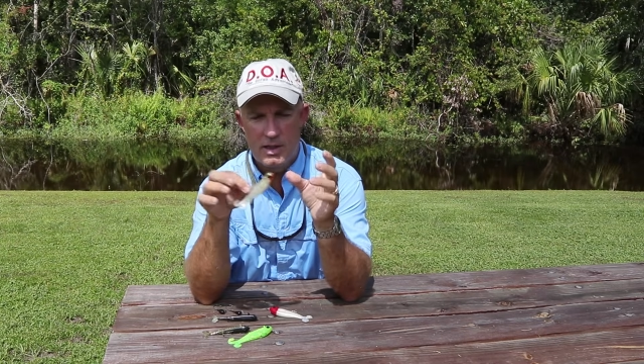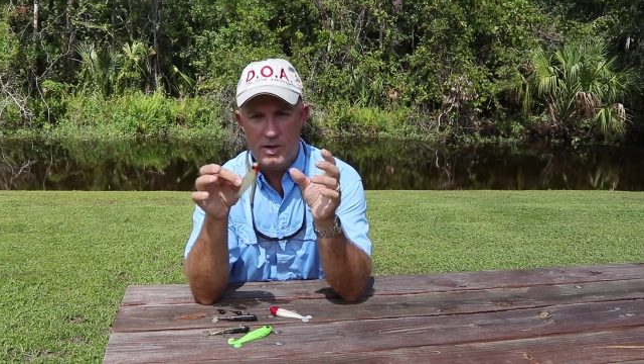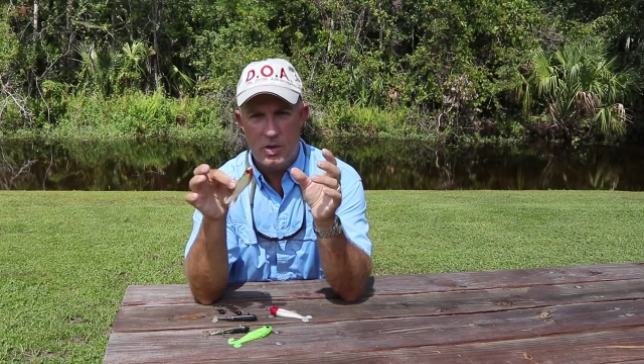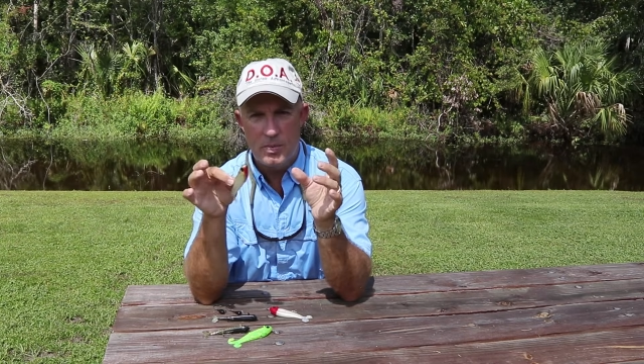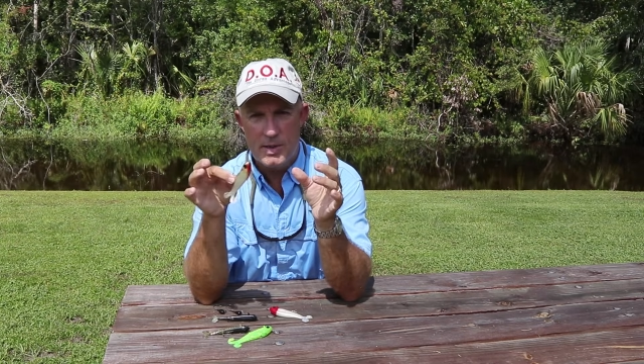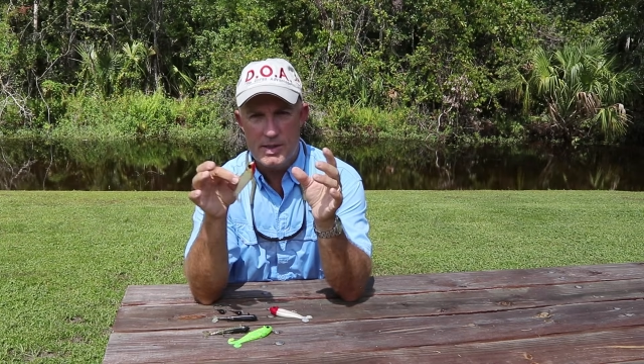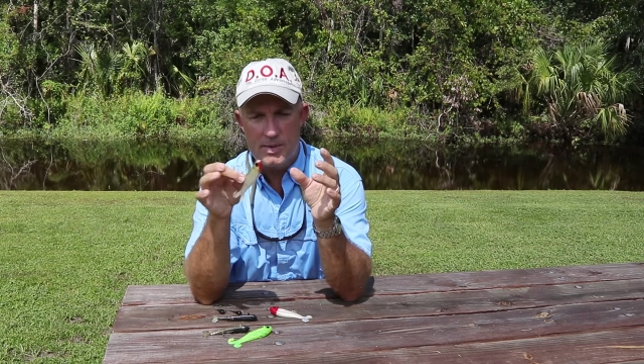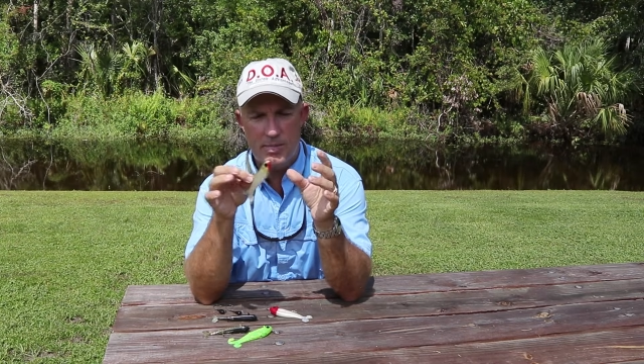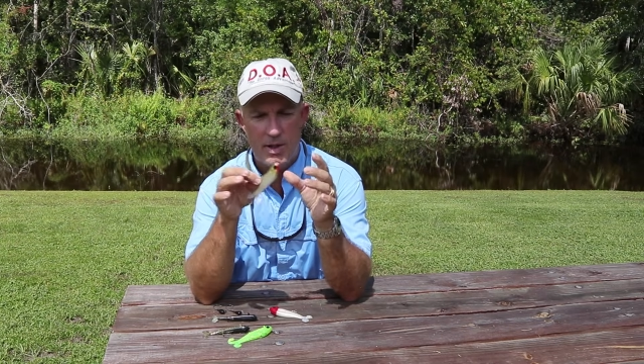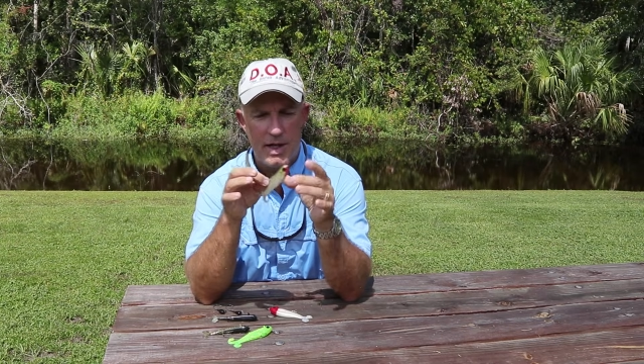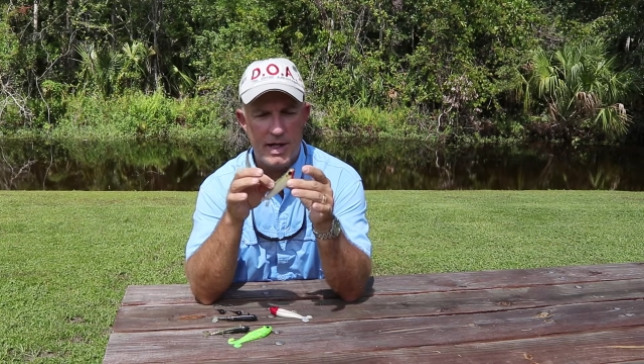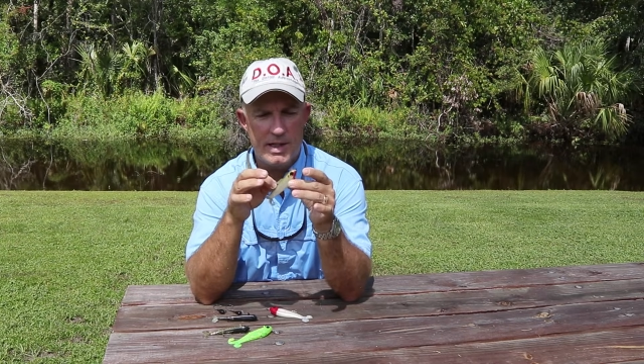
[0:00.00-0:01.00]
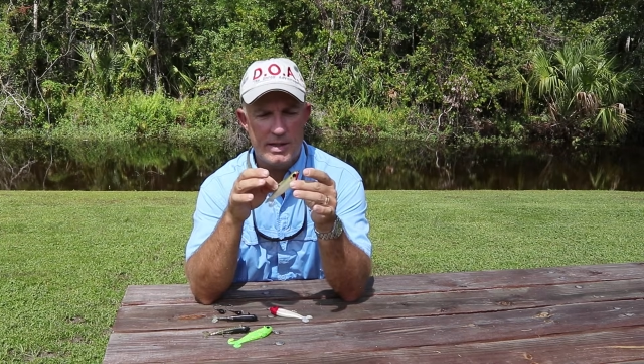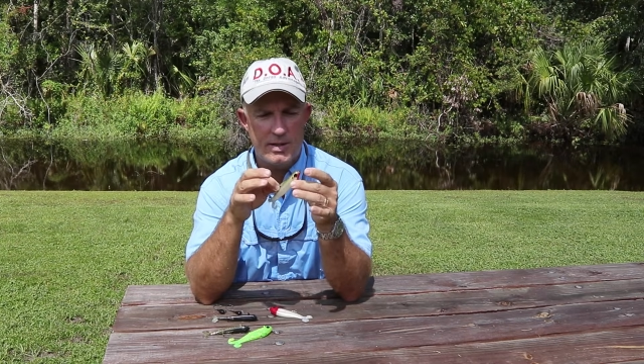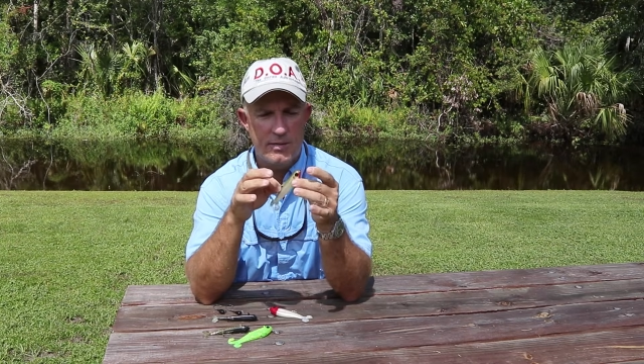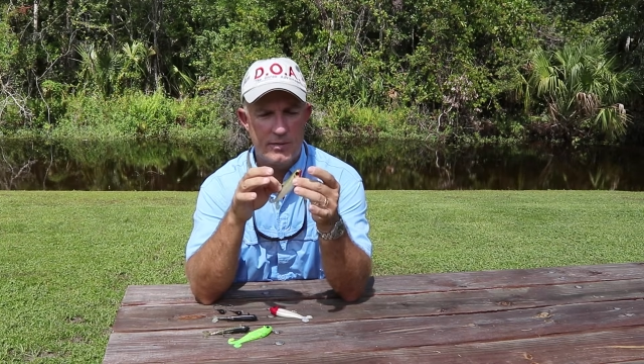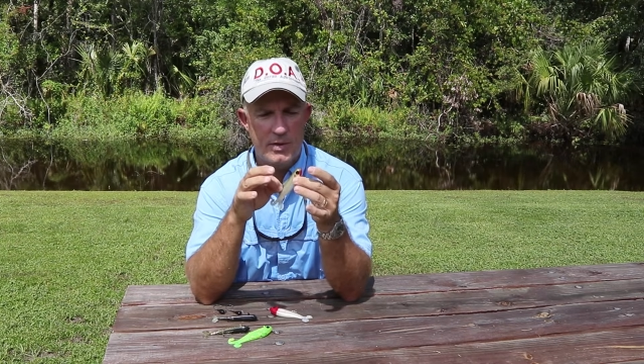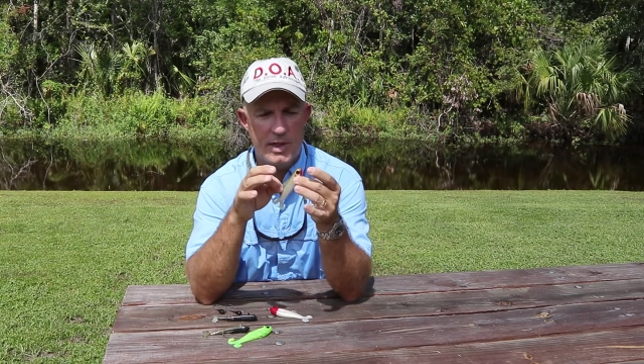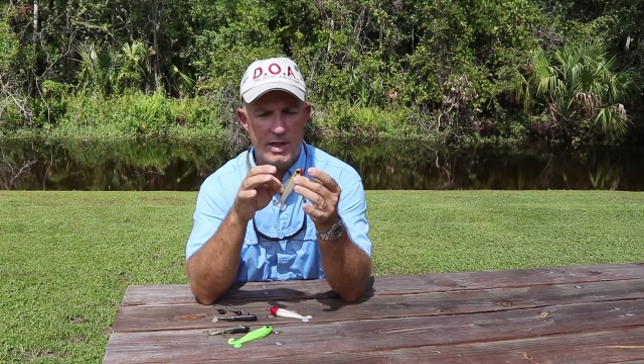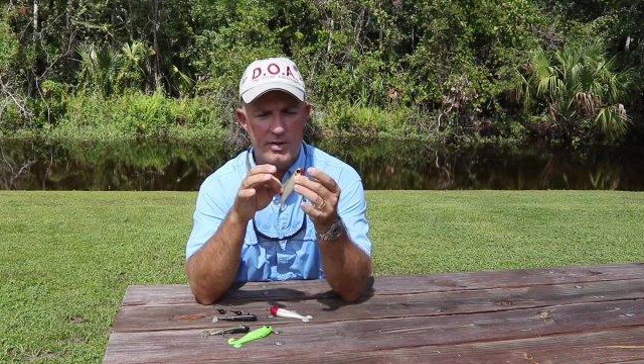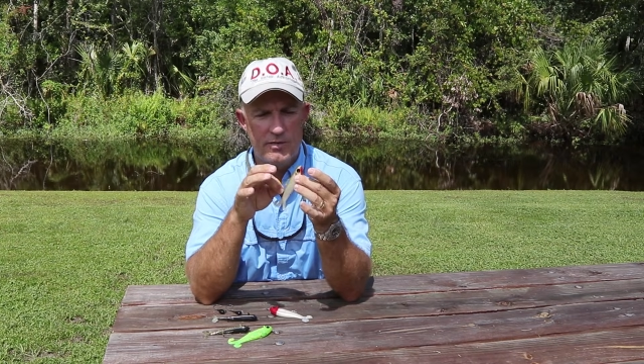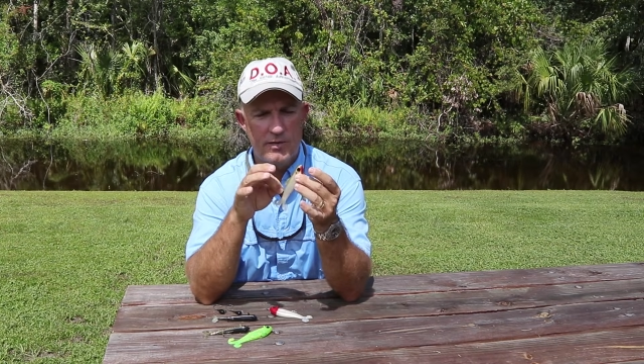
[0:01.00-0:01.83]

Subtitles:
Don't be surprised if you catch a